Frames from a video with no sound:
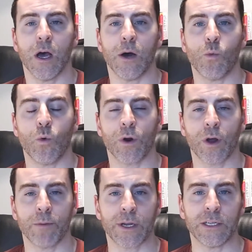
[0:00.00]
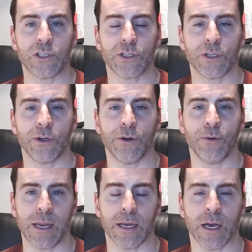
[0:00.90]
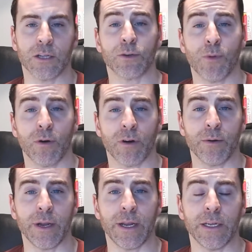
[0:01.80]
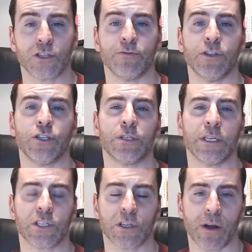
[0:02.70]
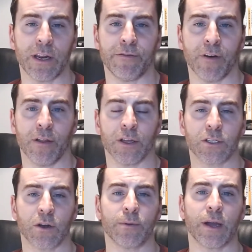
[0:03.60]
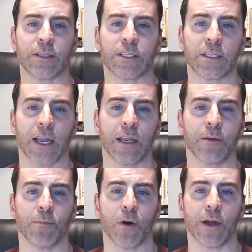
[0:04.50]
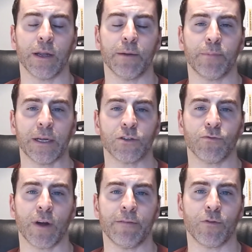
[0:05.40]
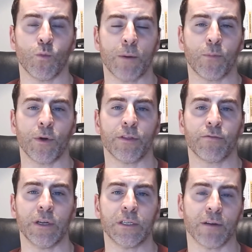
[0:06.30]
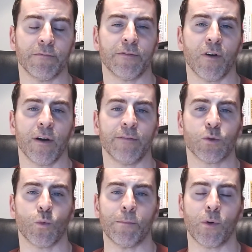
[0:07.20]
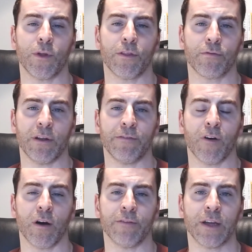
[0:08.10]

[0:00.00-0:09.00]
What I'm looking to do tomorrow is to reduce it slightly further. So I'm going to take my basal rate from 1.375 to 1.35